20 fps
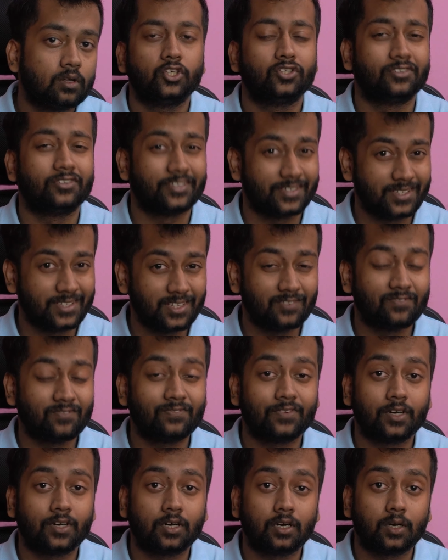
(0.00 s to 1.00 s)
you'll
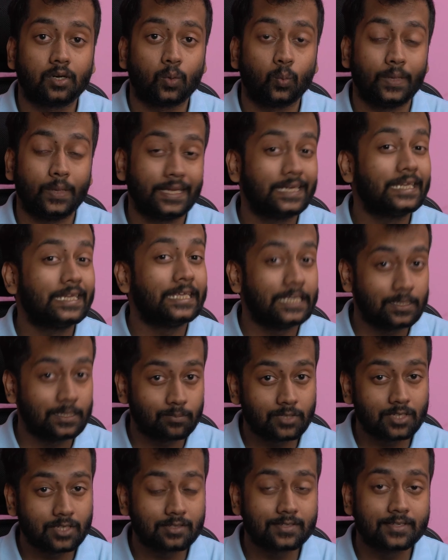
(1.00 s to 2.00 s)
receive weekly
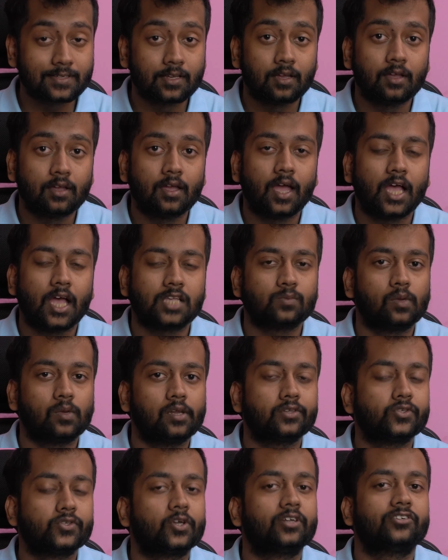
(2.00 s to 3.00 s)
emails as well
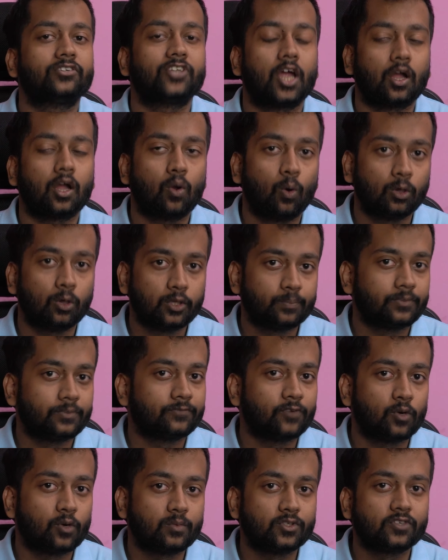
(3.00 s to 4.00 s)
as you can track all the
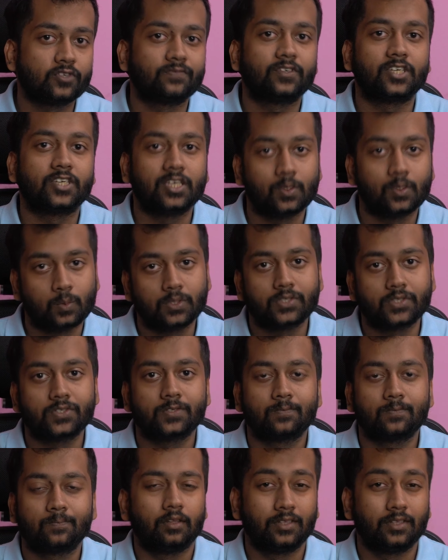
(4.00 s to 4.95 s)
performance of your keywords.